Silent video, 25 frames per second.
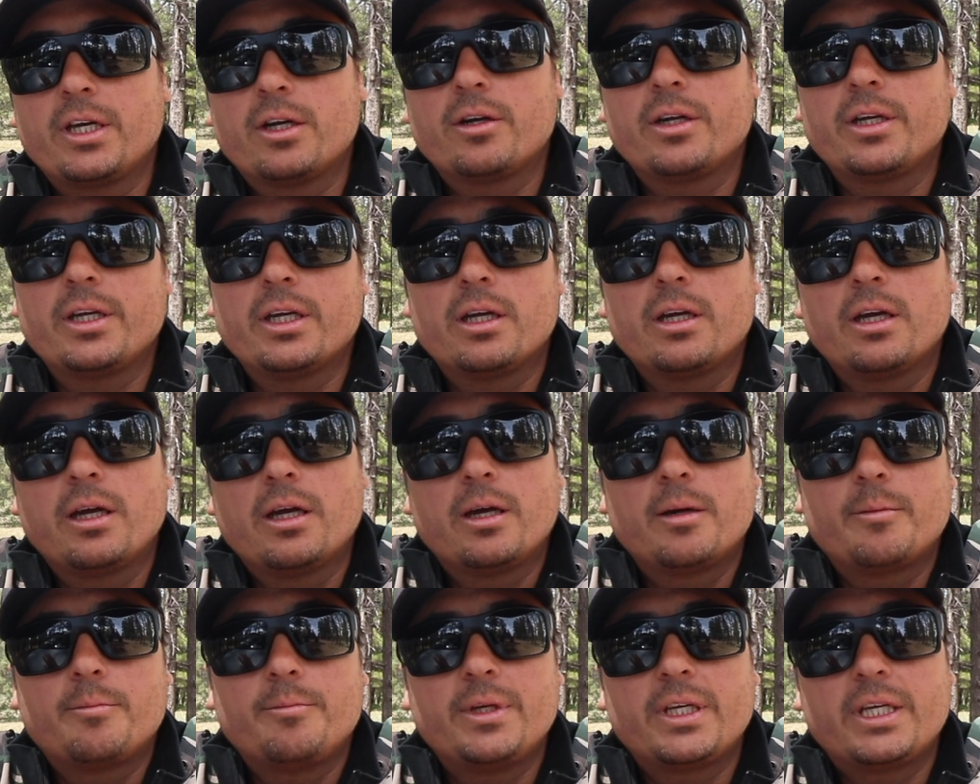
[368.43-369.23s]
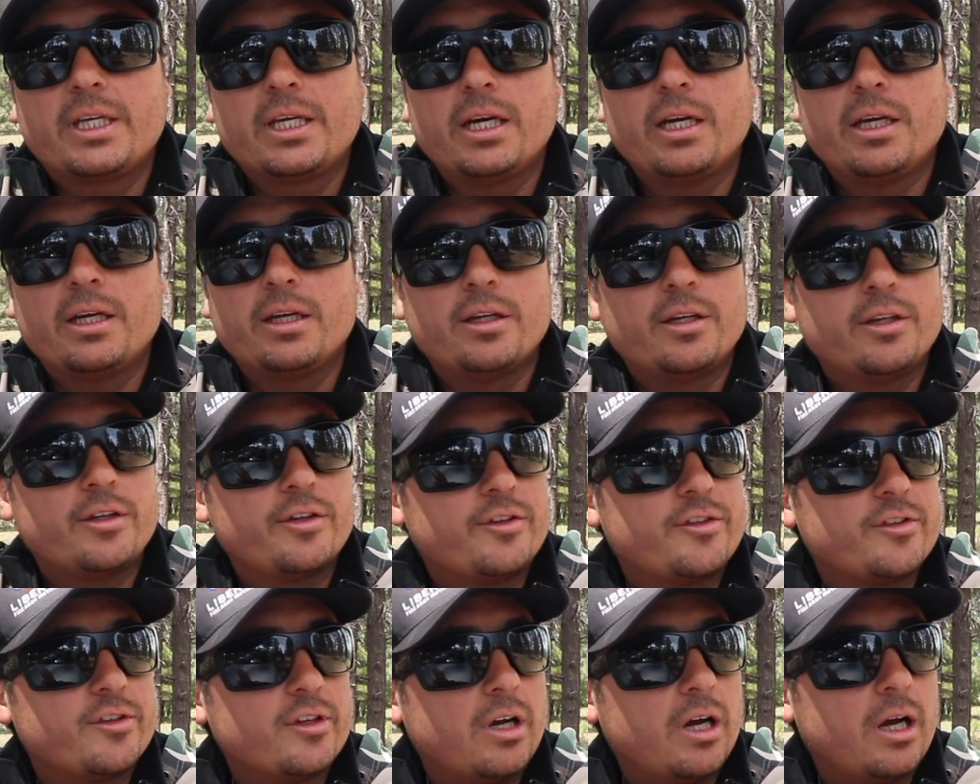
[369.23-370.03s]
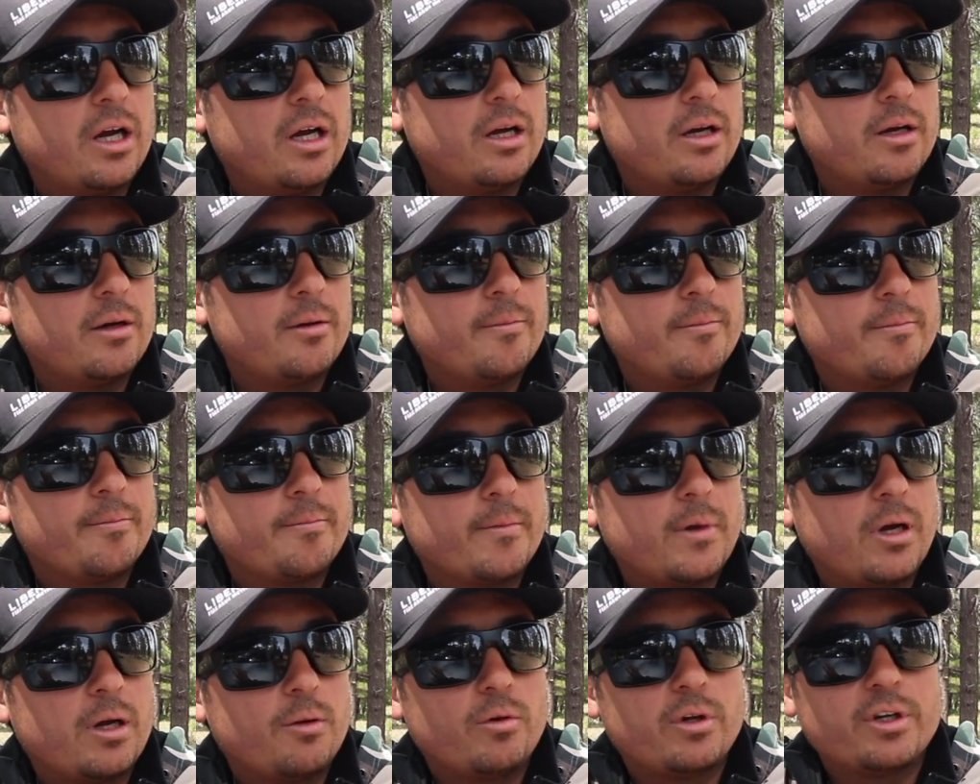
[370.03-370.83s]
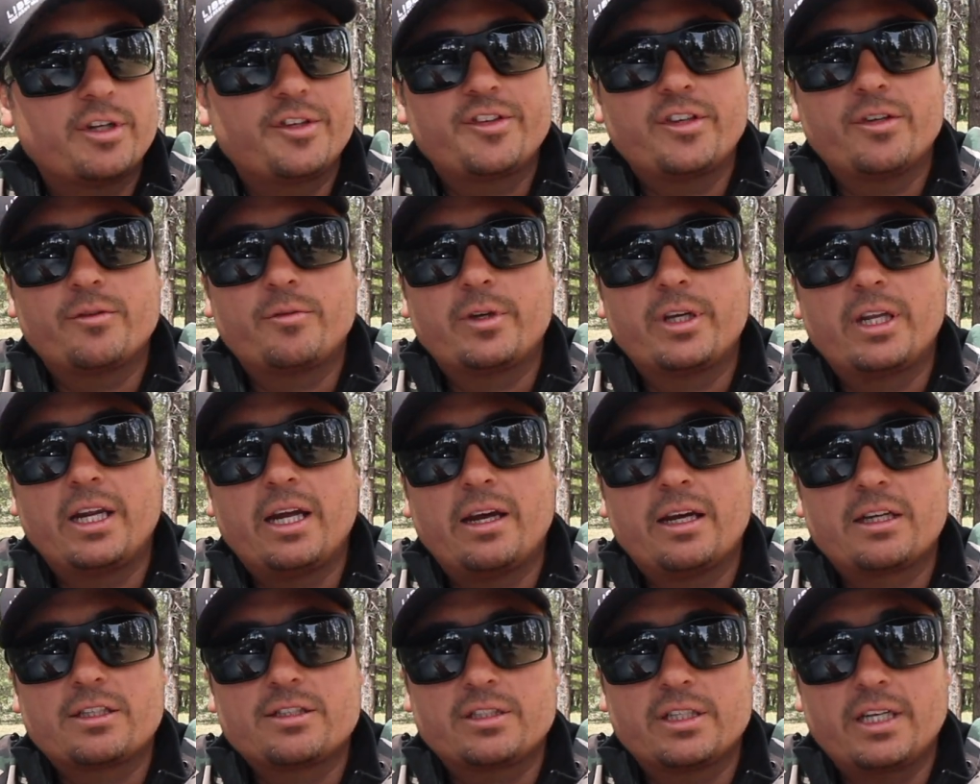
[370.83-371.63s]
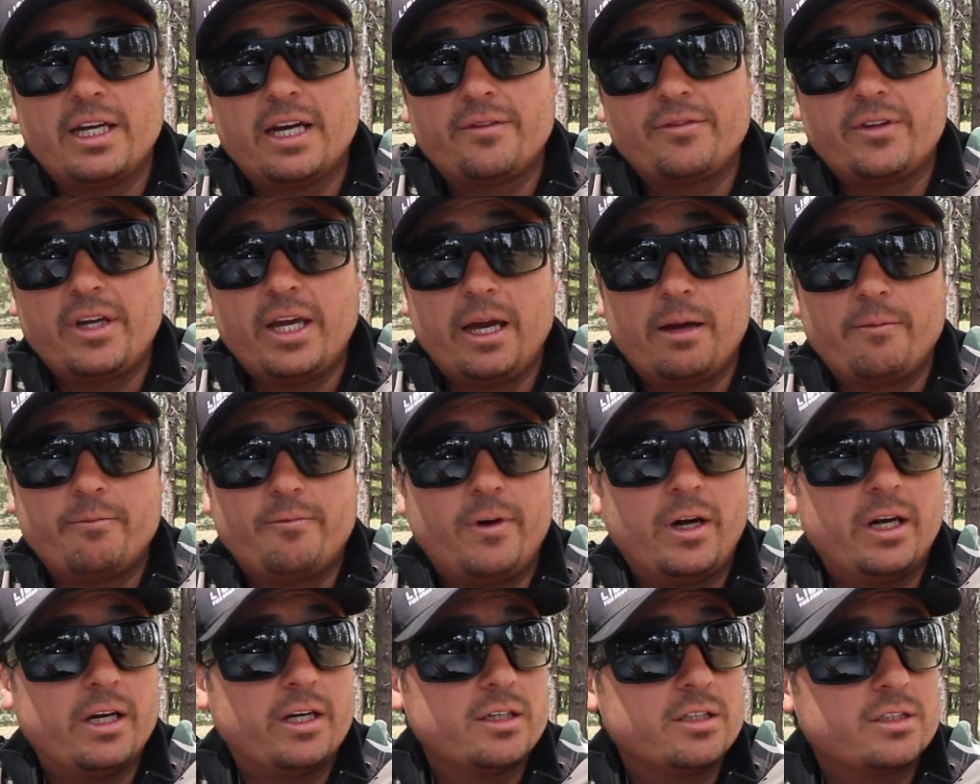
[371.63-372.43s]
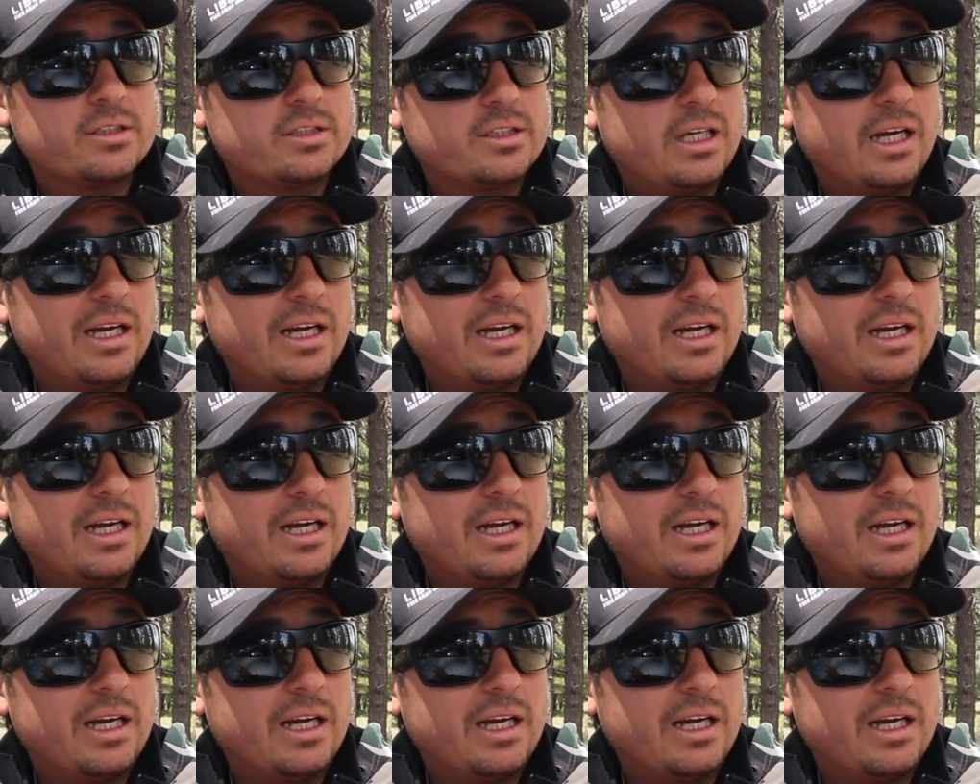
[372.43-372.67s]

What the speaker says: area, because I want to see if we can actually have campfires.